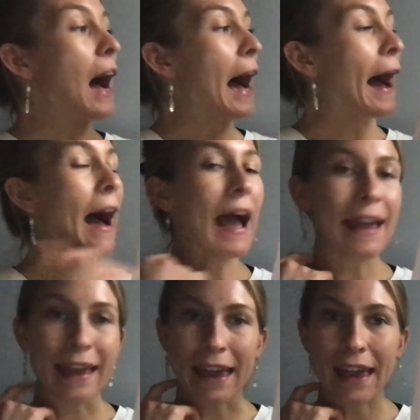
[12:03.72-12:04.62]

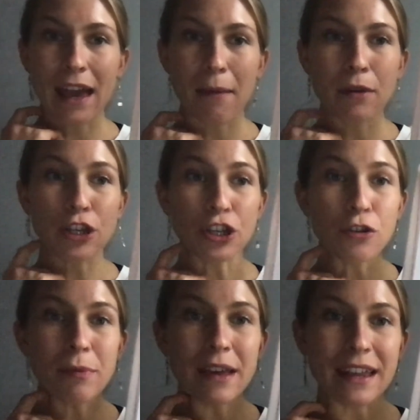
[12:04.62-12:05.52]
I am
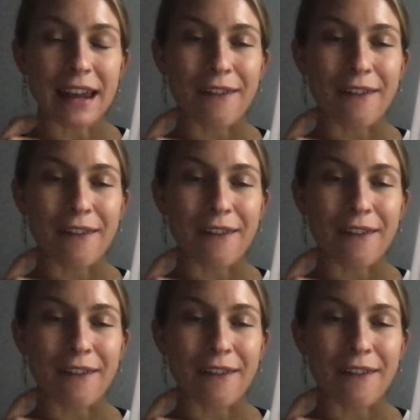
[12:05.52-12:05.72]
human.